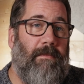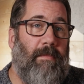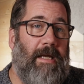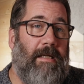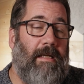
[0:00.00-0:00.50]

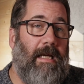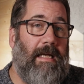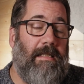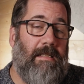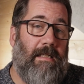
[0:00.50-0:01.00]
Paid
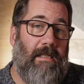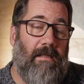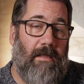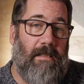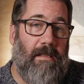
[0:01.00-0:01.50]

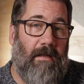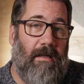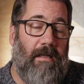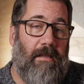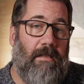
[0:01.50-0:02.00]

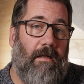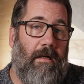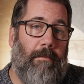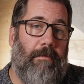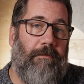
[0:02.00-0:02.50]
$18.99 at the
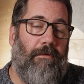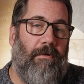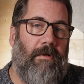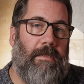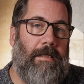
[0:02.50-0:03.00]
time
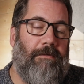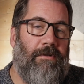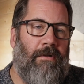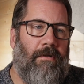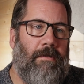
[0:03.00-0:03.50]
for a set of
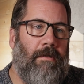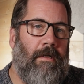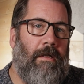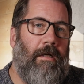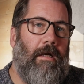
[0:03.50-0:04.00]
shocks,
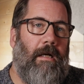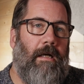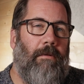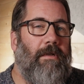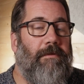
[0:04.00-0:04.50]

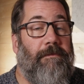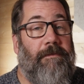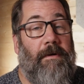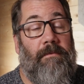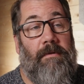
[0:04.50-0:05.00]
which
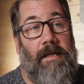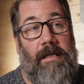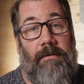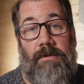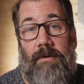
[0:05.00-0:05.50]
felt
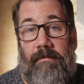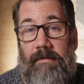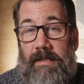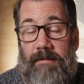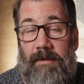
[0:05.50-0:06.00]
like it was quite
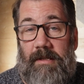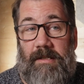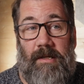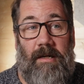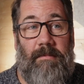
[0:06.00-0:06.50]
reasonable at the
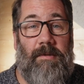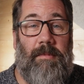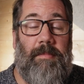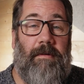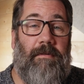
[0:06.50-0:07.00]
time, to
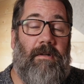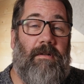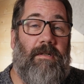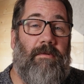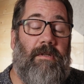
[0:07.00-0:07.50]
be perfectly
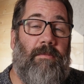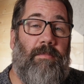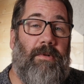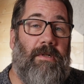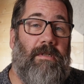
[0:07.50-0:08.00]
honest with you.
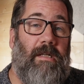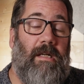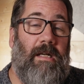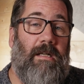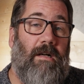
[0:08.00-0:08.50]
But
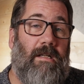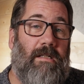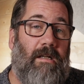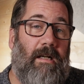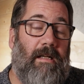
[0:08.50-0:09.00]
in
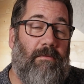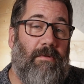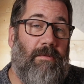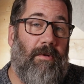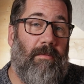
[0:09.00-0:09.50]
hindsight, it
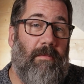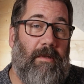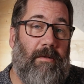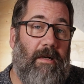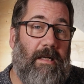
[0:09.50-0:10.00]
was
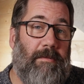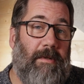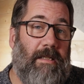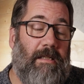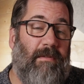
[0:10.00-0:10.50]
probably quite
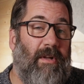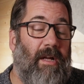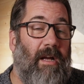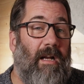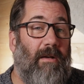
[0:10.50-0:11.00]
expensive,
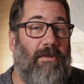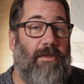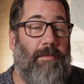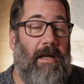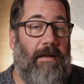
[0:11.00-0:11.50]
and I was
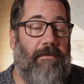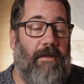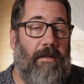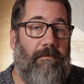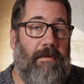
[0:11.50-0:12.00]
just paying for
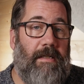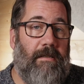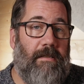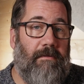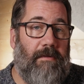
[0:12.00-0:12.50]
the
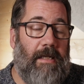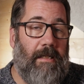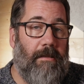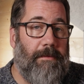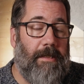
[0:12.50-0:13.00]
convenience of
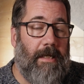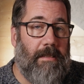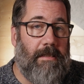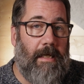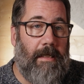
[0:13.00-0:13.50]
getting them the
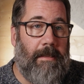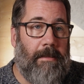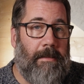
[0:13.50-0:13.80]
next day.